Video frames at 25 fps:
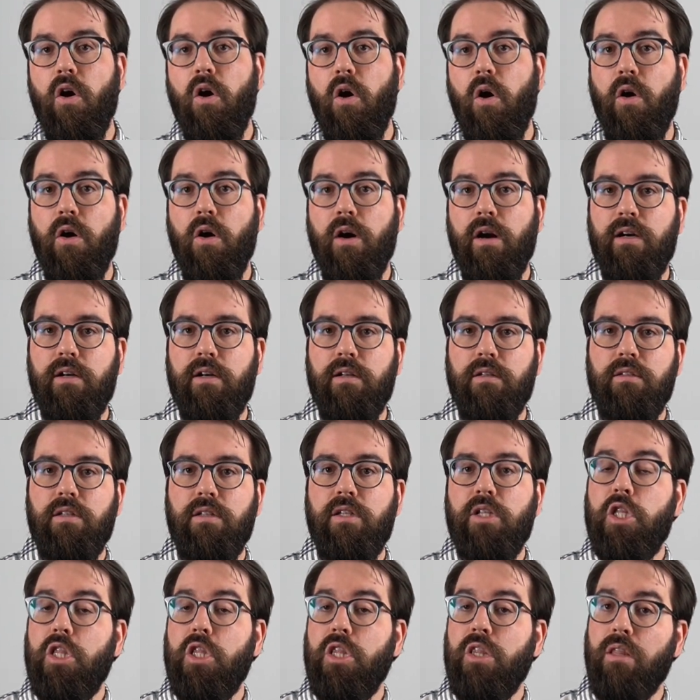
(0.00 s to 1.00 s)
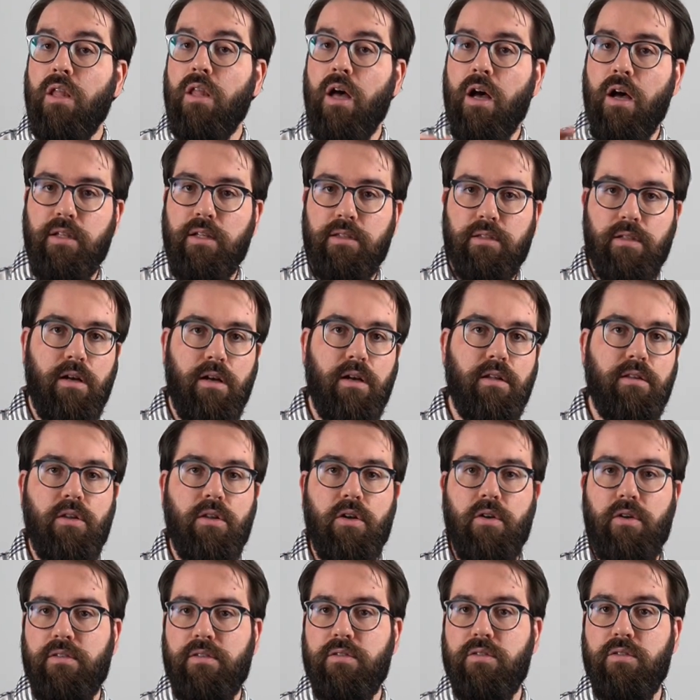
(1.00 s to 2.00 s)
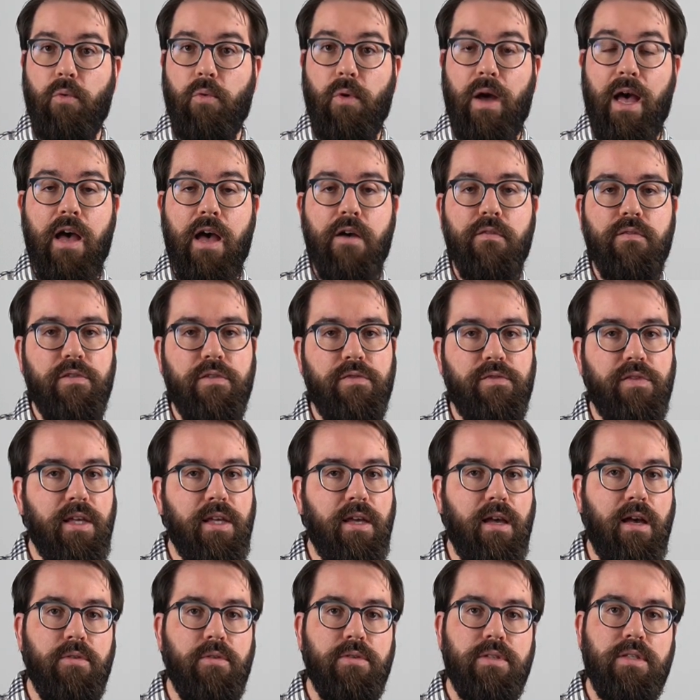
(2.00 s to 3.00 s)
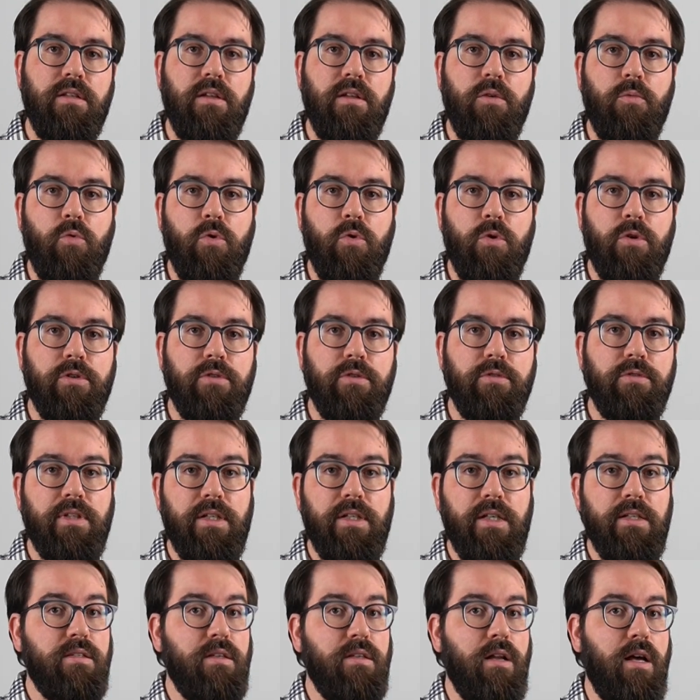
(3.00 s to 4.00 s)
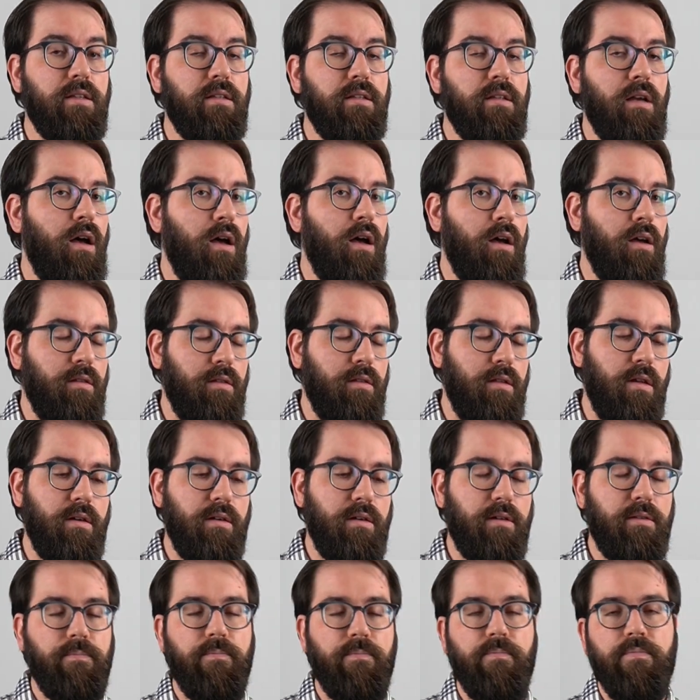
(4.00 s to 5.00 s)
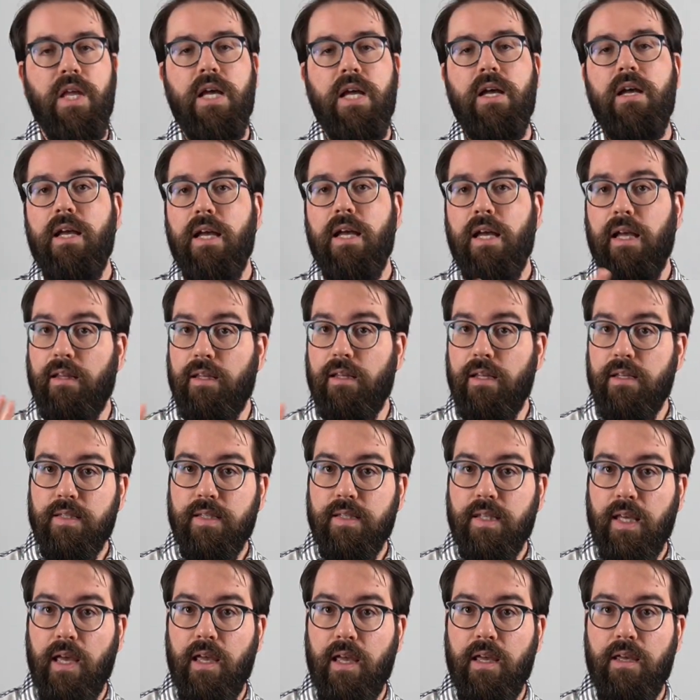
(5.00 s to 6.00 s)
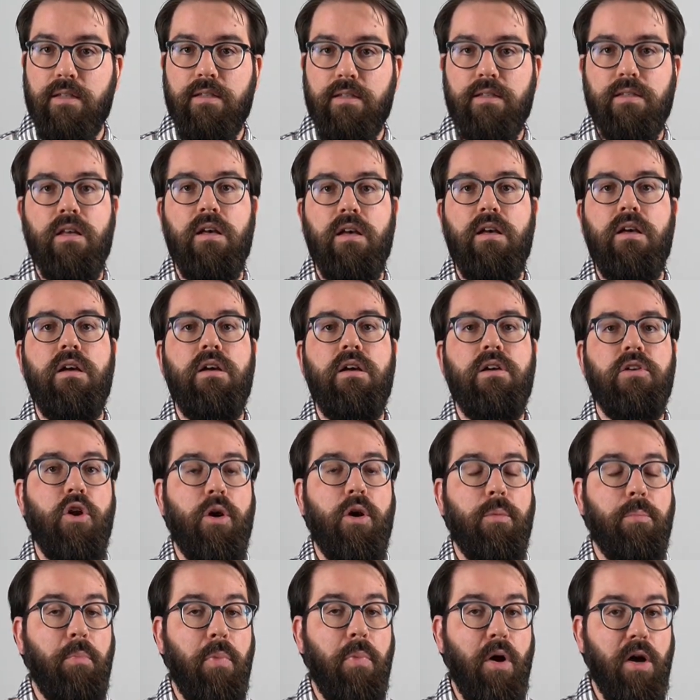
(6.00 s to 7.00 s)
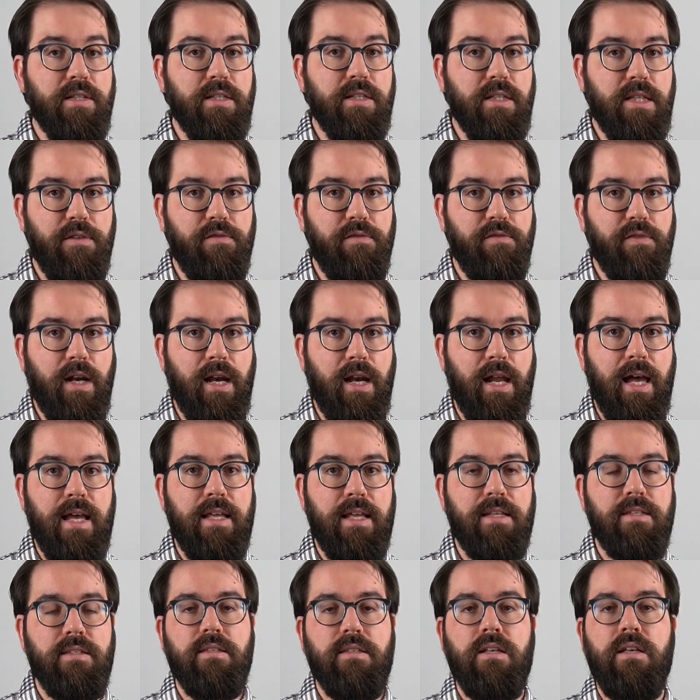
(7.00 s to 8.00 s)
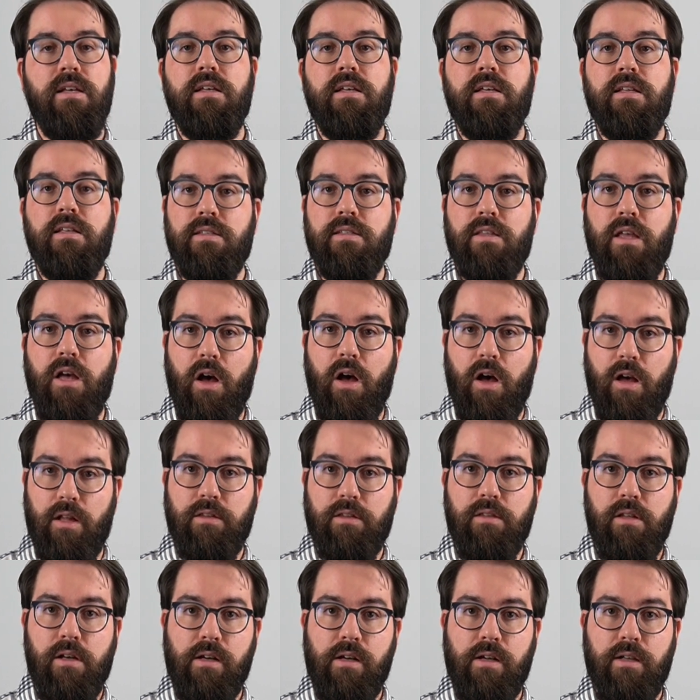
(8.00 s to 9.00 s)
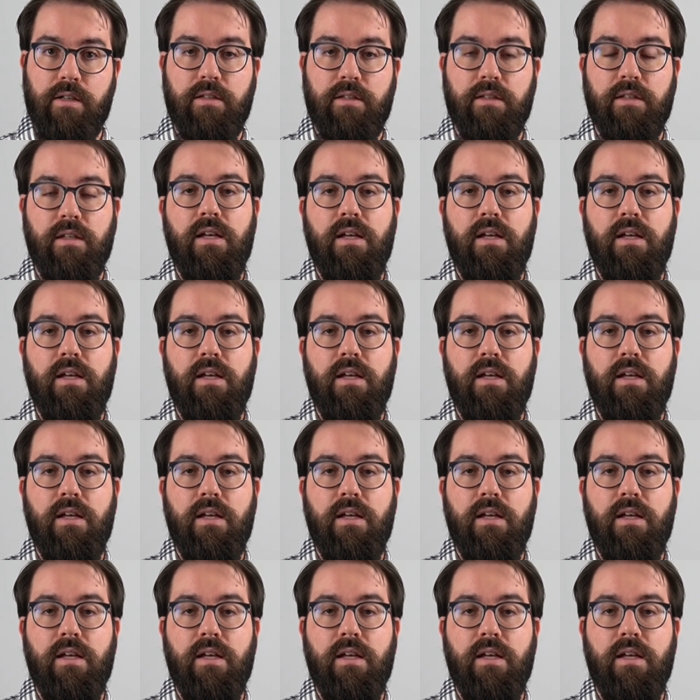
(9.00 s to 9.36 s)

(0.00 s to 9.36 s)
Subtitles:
or not hot dogs. So everything else in the world is not hot dog. In this case, your positive class is the hot dog,